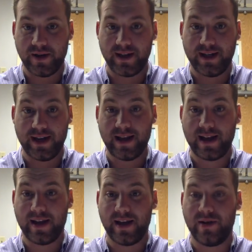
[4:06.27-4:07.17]
can take that
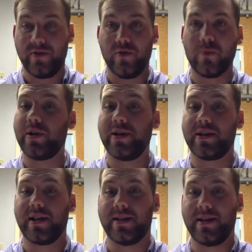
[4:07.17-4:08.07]
kid who normally just
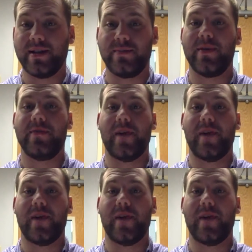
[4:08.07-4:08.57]
gets disciplined